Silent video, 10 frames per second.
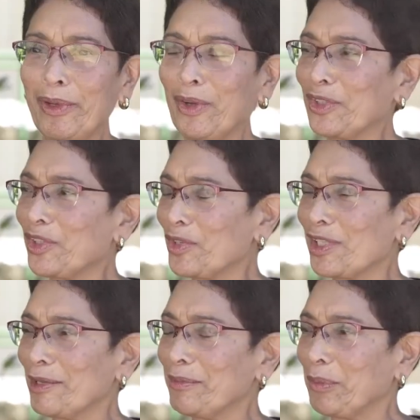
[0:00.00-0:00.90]
all so
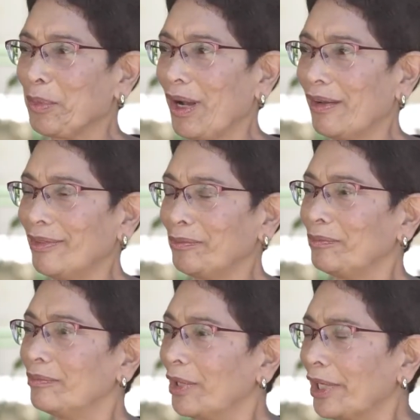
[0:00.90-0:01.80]
sleep deprived, and
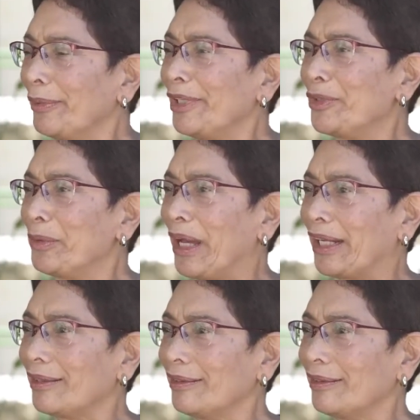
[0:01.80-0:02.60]
what can we do about it?